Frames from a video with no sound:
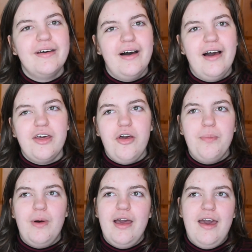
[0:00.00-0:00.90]
I go
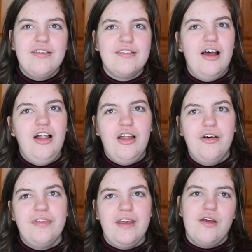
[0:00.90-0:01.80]
by
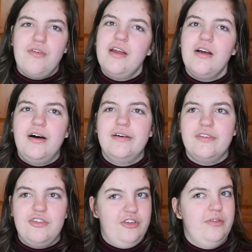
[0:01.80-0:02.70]
EstelOfTheEyrie on
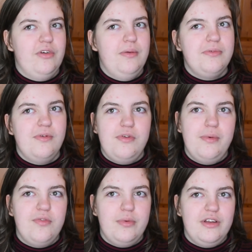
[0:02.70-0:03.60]
the student room, so if you
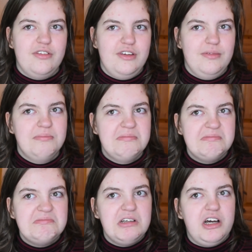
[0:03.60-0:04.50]
ever wanted to
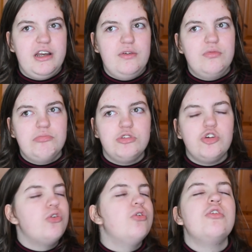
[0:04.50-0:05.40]
kind of
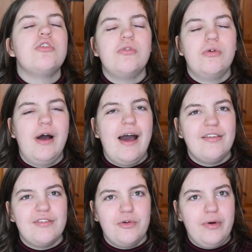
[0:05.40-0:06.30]
talk or
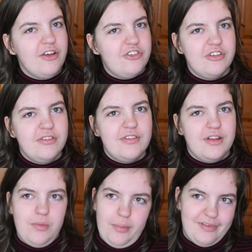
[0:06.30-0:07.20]
ask questions that
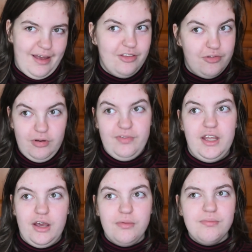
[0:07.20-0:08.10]
you want me to answer in a
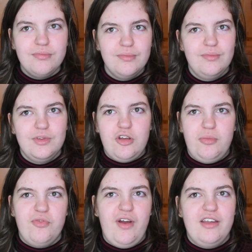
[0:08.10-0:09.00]
video, don't
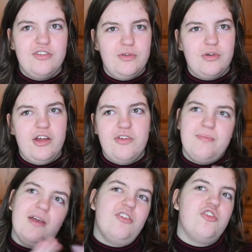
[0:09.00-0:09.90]
be afraid to kind of
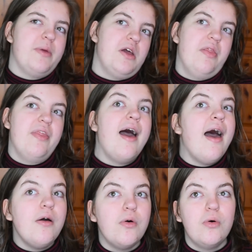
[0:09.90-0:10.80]
message me on
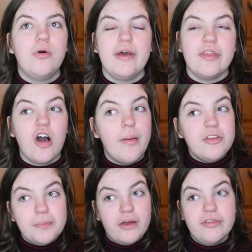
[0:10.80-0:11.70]
there or in the
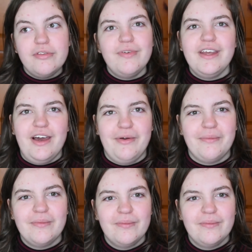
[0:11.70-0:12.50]
comments below this video.